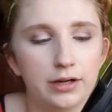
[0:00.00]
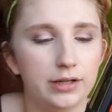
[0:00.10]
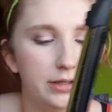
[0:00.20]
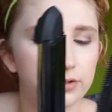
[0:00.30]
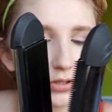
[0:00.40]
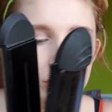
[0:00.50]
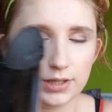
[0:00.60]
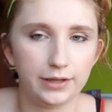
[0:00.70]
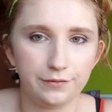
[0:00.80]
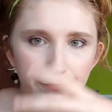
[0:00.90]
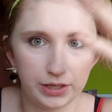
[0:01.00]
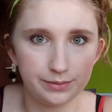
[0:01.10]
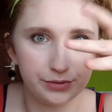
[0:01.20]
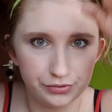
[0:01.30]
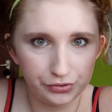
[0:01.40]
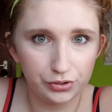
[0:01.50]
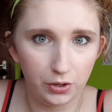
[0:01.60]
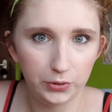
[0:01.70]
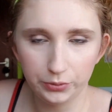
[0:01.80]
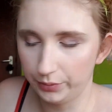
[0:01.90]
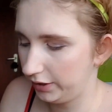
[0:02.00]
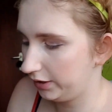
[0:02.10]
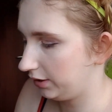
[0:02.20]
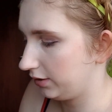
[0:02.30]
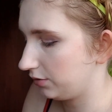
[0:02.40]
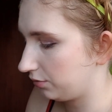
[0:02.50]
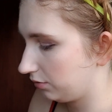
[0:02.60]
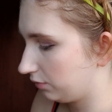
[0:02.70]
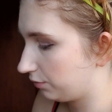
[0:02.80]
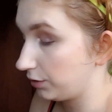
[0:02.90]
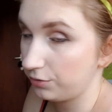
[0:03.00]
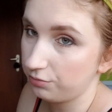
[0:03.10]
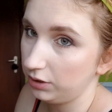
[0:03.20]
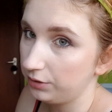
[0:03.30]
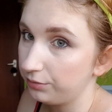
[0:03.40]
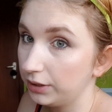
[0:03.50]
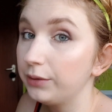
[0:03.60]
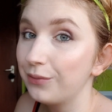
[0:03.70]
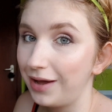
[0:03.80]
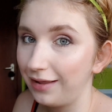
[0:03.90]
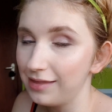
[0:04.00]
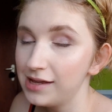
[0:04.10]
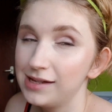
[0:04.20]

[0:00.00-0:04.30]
and it's just like vapors all the way, and it works really well.